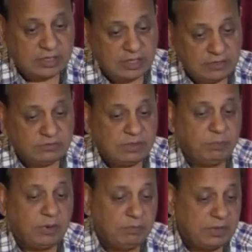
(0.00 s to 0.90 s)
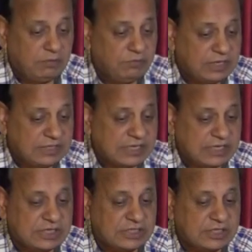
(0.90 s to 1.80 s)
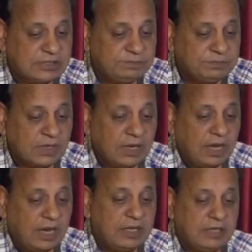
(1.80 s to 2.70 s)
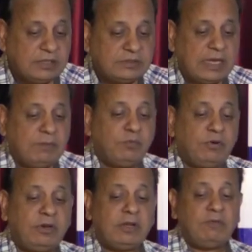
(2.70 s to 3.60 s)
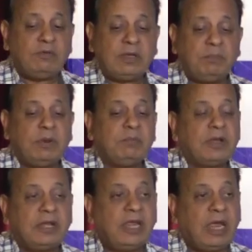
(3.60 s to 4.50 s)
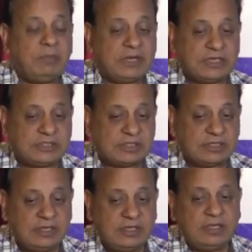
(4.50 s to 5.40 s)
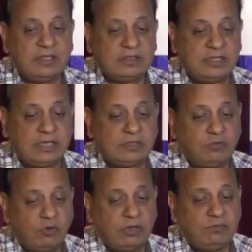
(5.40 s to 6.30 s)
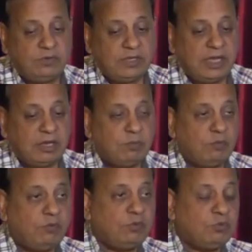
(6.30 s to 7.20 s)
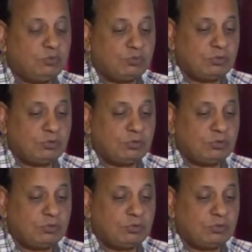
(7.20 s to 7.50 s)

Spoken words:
relieves the pulmonary venous congestion, and it is helpful in relieving the pulmonary hypertension. That is what a VA ECMO would do